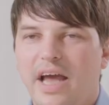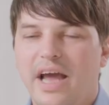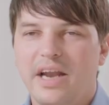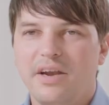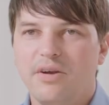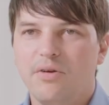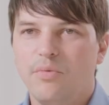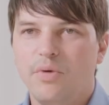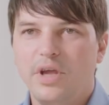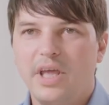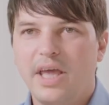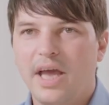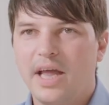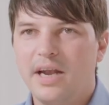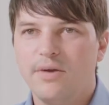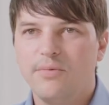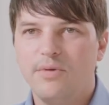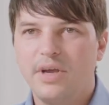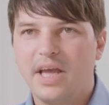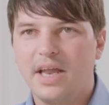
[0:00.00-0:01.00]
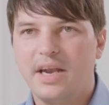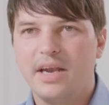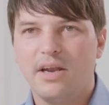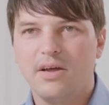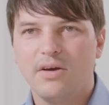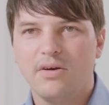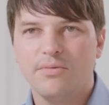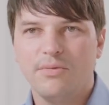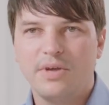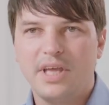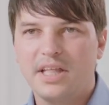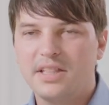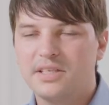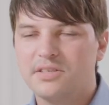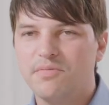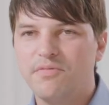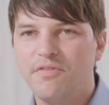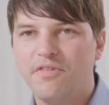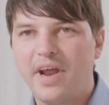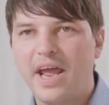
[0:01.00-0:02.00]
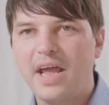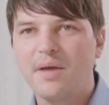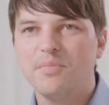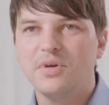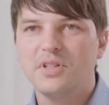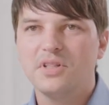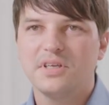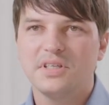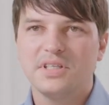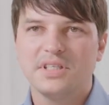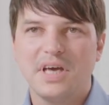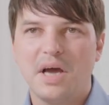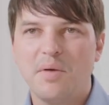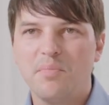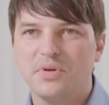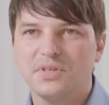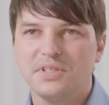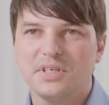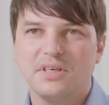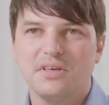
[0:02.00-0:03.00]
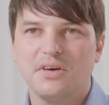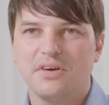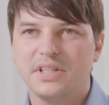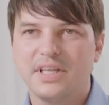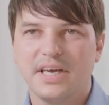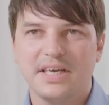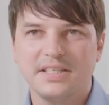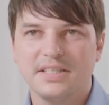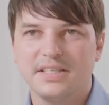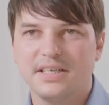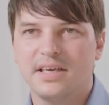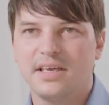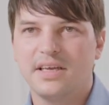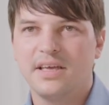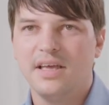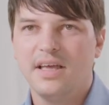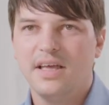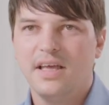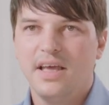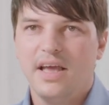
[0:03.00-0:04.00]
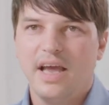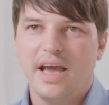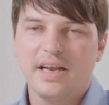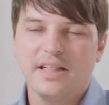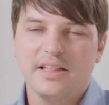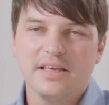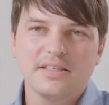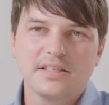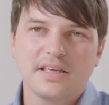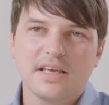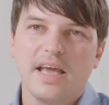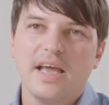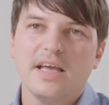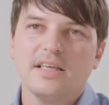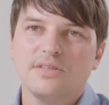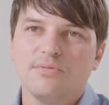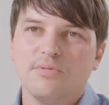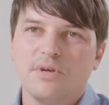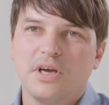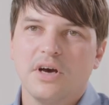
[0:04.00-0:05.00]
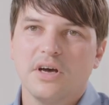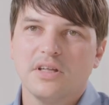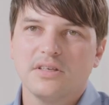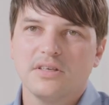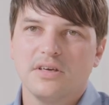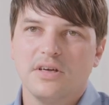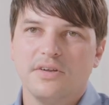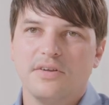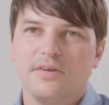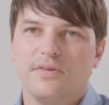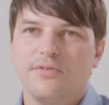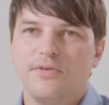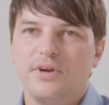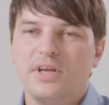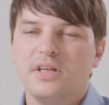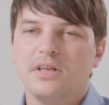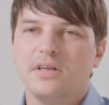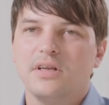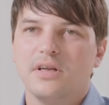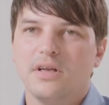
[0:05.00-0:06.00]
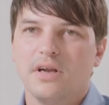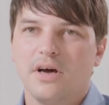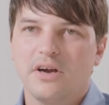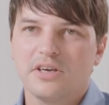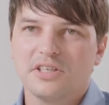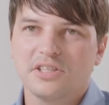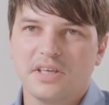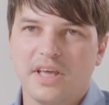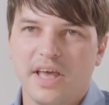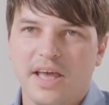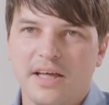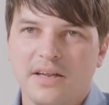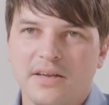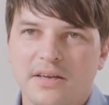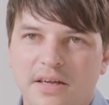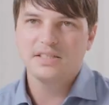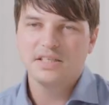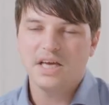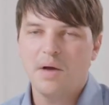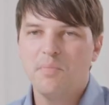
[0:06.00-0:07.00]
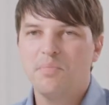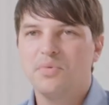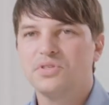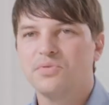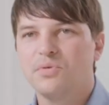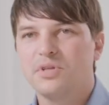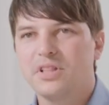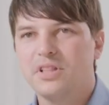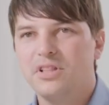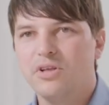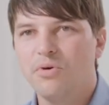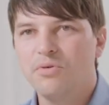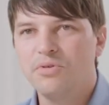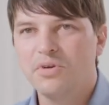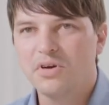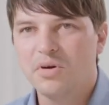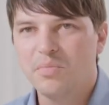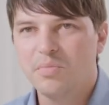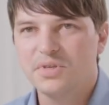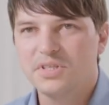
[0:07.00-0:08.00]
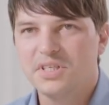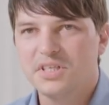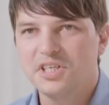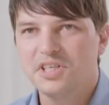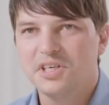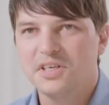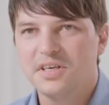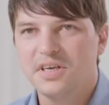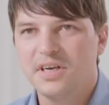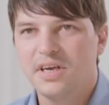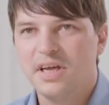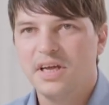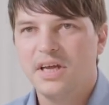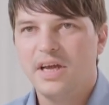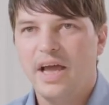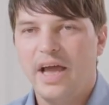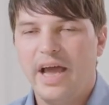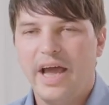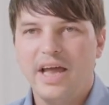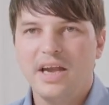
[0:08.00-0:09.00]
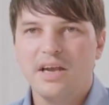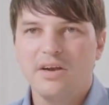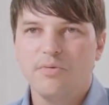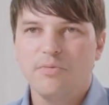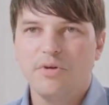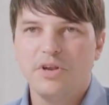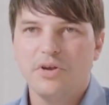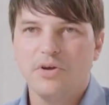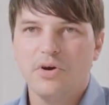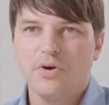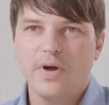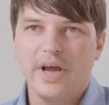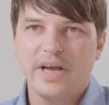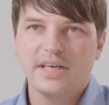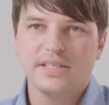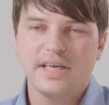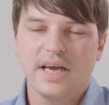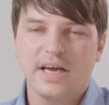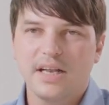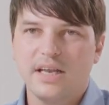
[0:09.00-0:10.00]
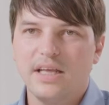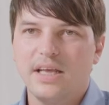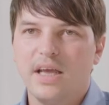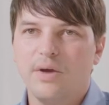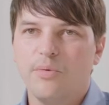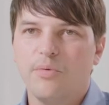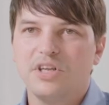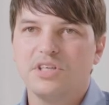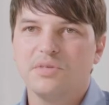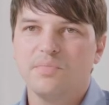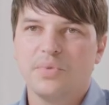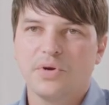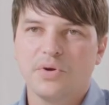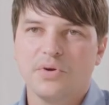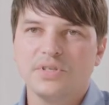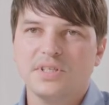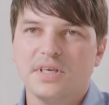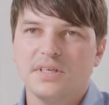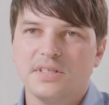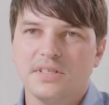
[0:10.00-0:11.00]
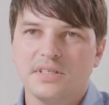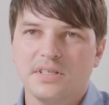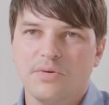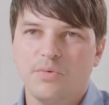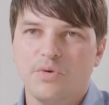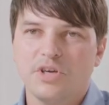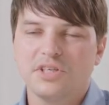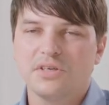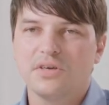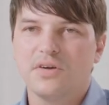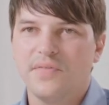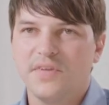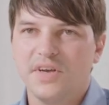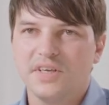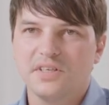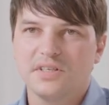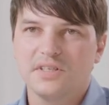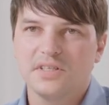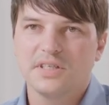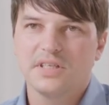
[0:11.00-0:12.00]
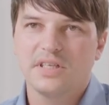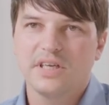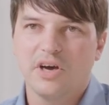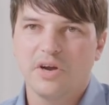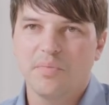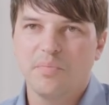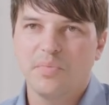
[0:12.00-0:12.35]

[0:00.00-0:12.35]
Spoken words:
and we get some fragmented samples in our testing. And in this case, we got on real large-scale samples with known composition, and we know exactly in which processes and which conditions they are